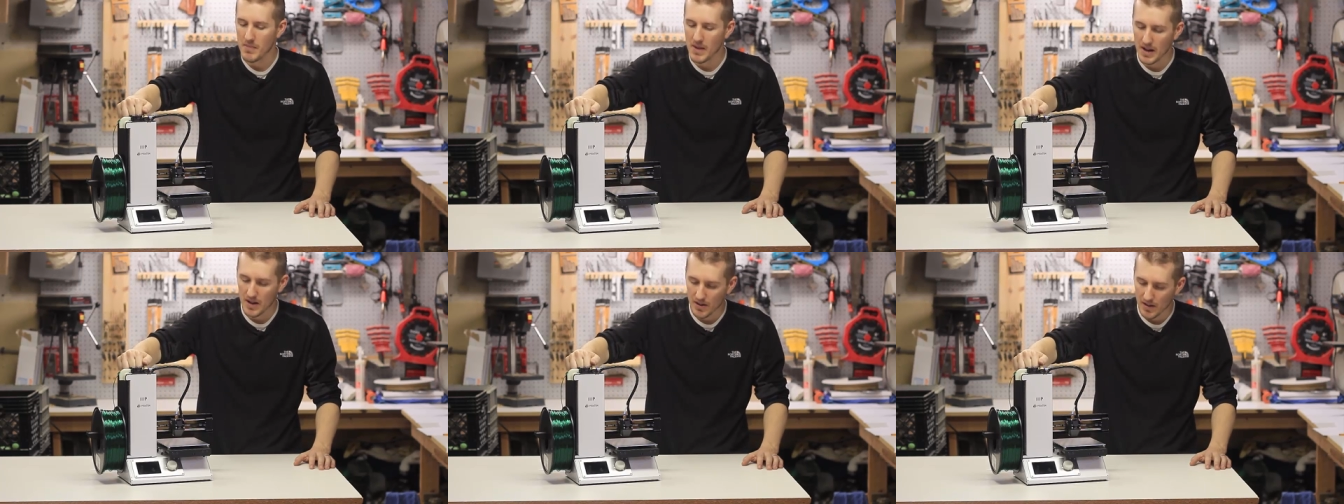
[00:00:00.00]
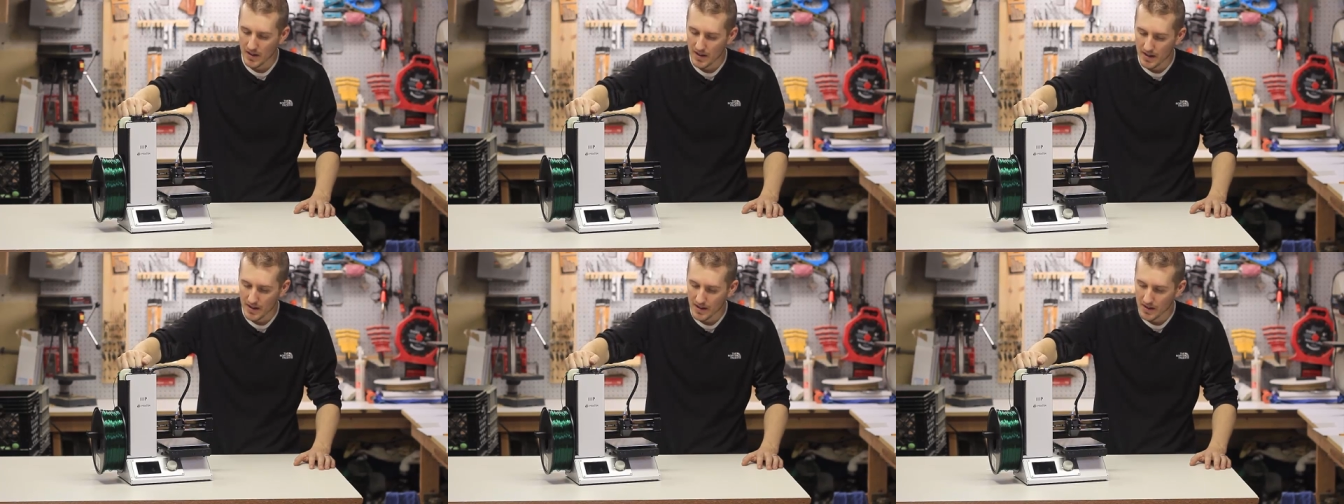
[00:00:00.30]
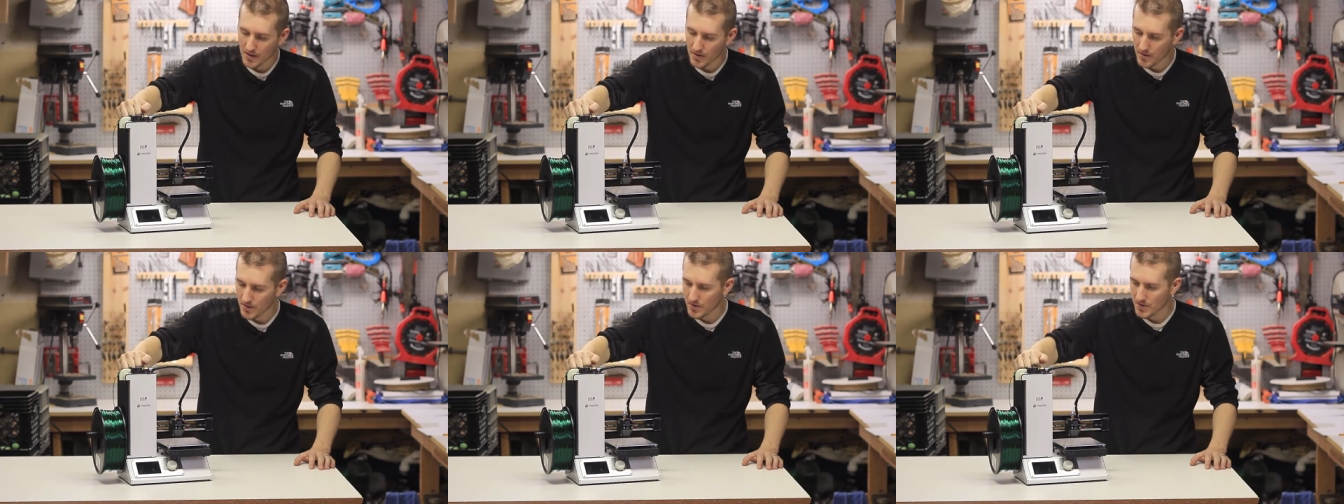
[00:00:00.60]
metal
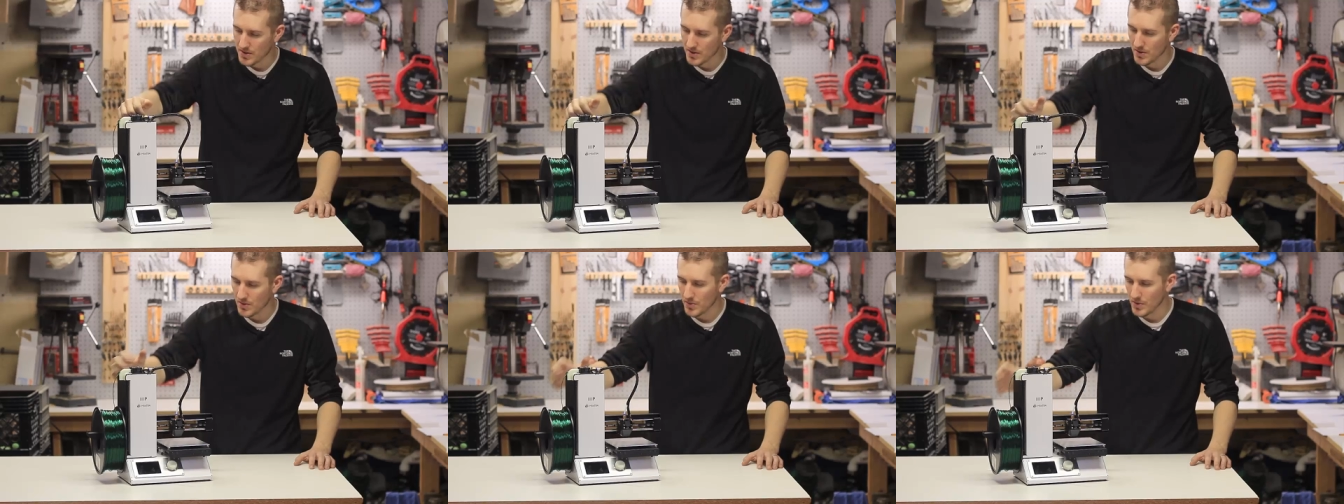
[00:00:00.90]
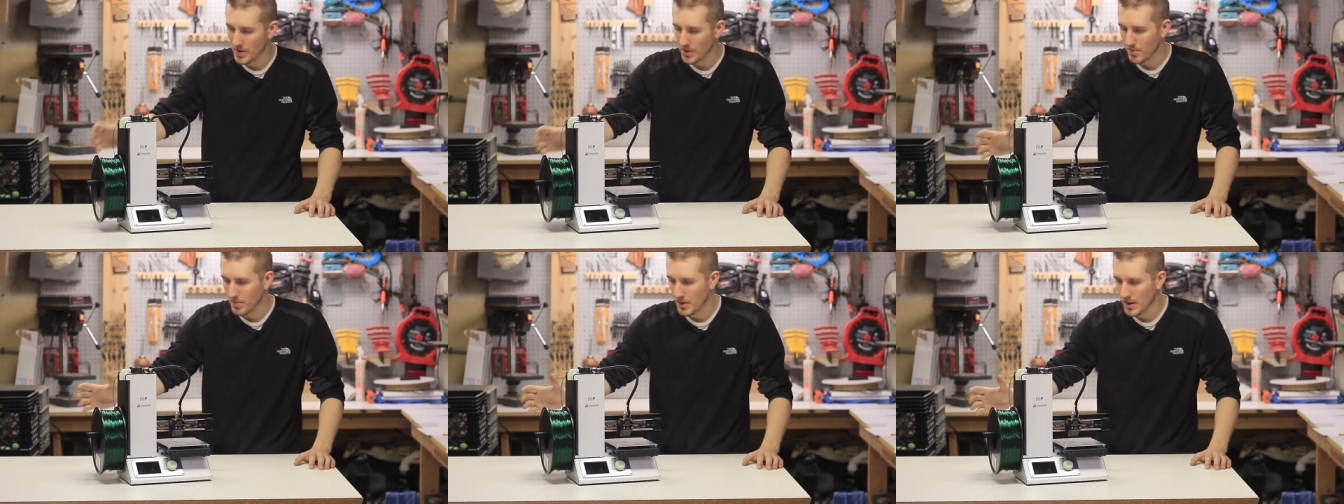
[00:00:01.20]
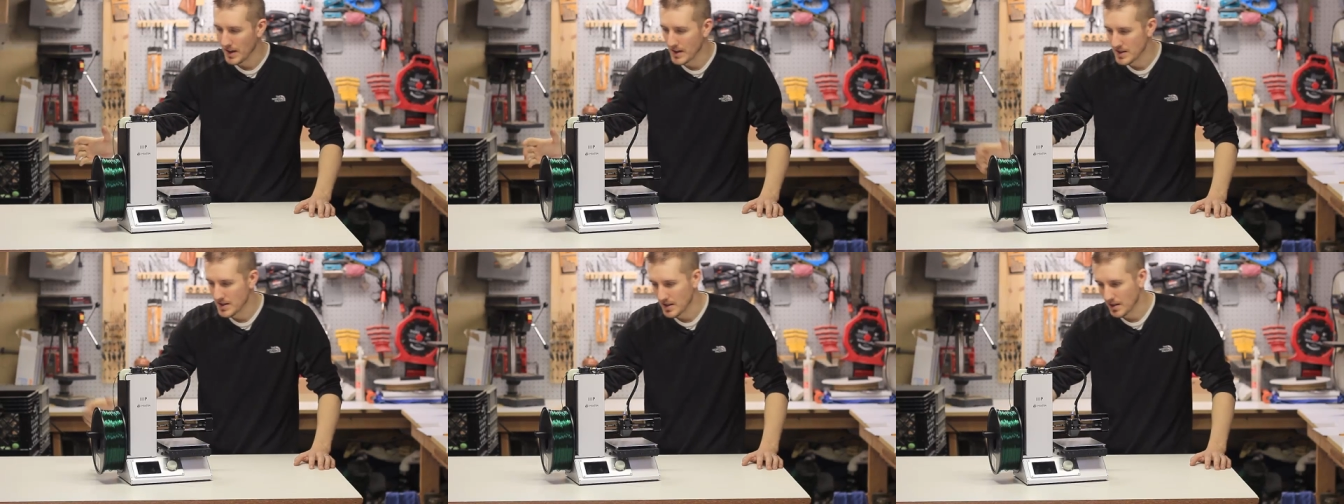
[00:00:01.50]
on here there's no real
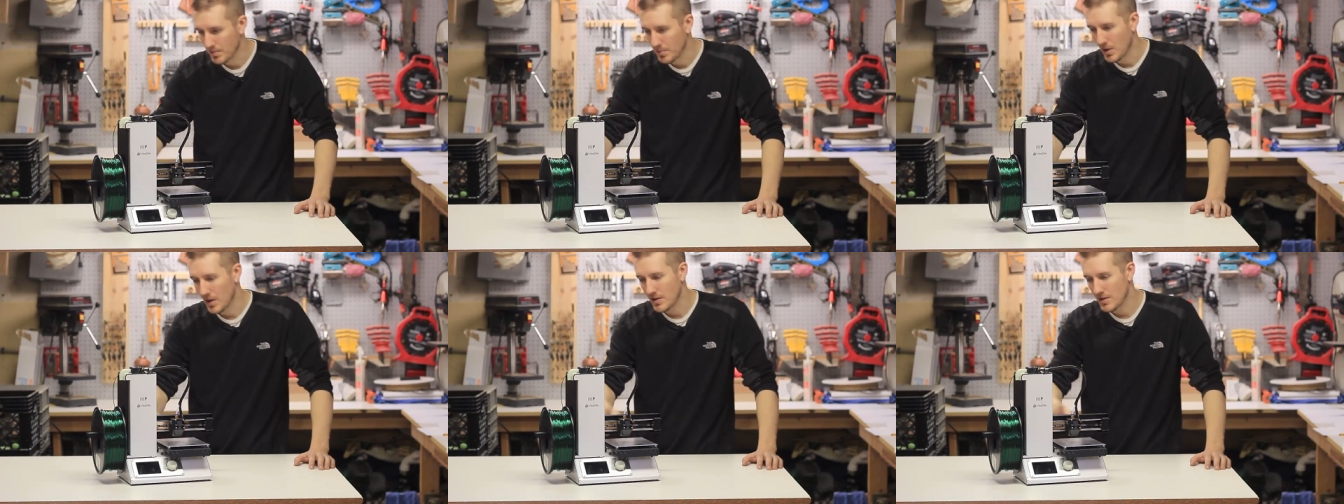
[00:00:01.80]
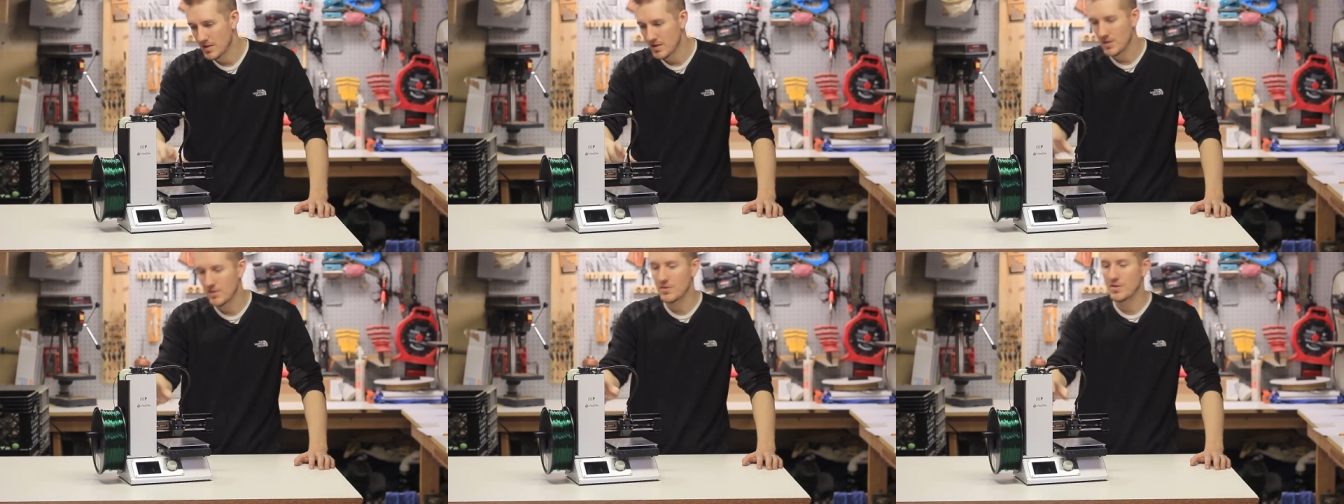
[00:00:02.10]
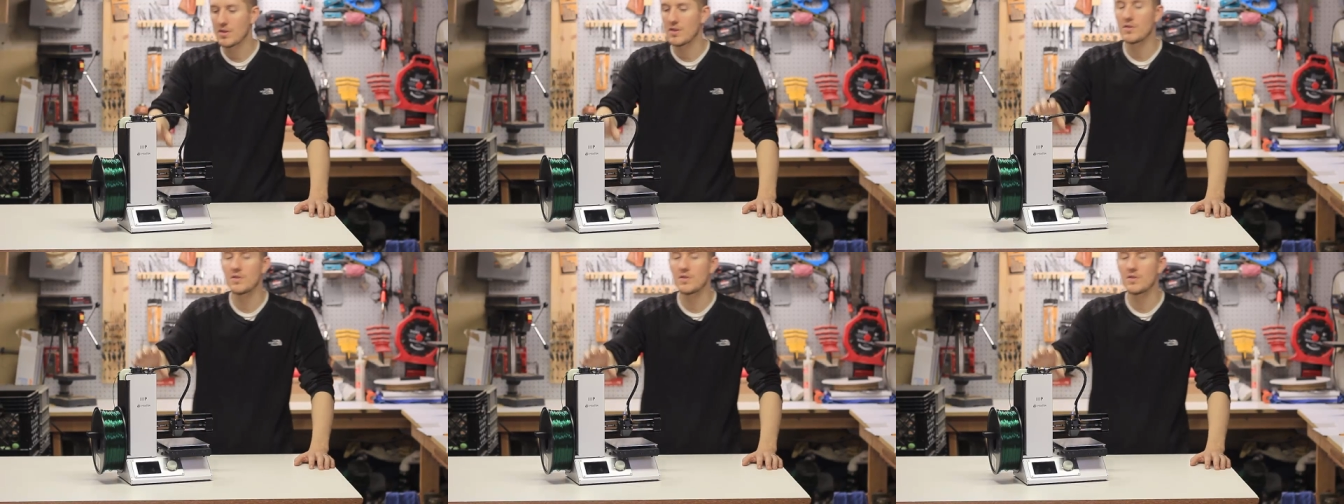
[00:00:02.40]
plastic parts there,